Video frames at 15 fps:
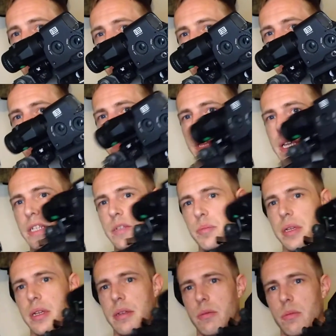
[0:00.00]
bolt on this,
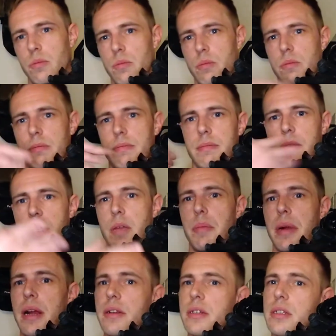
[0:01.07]
but the
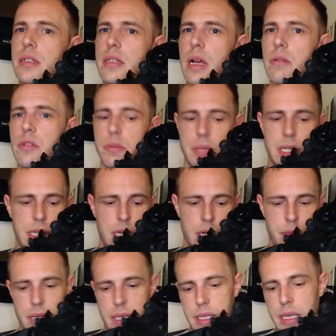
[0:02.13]
comparison is ultimately going to
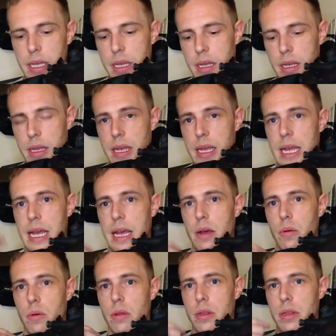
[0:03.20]
be
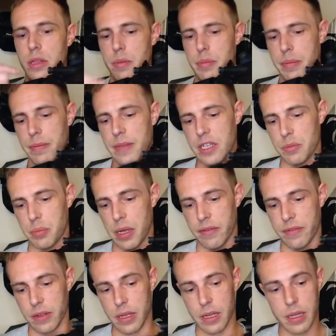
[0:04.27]
how this
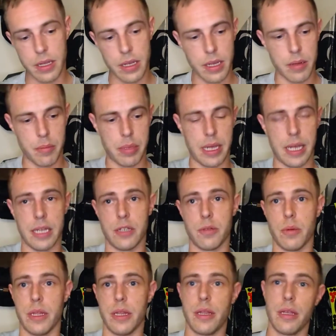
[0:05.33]
buffer compares
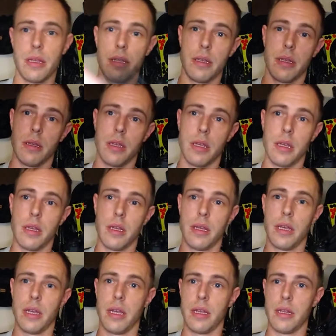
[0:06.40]
with
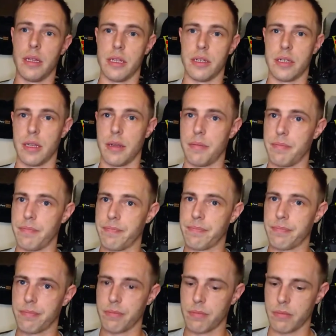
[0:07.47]
this
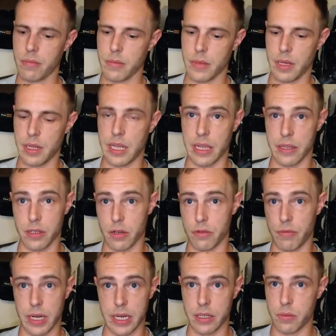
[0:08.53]
ghetto
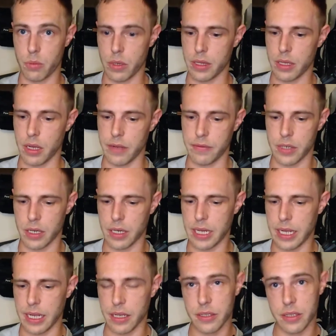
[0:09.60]
rigged one that I've done
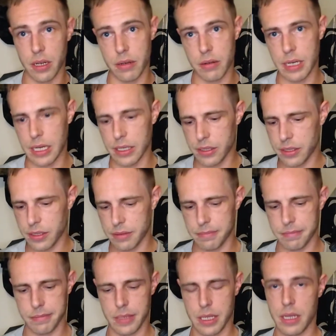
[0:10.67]
here. So let's
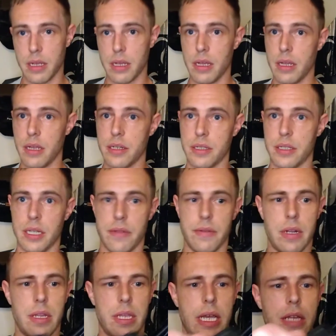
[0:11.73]
see if
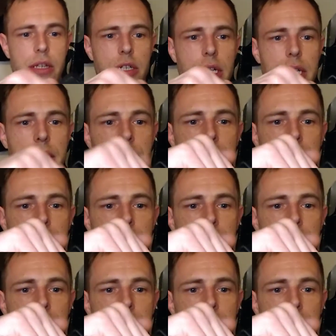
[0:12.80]
anything actually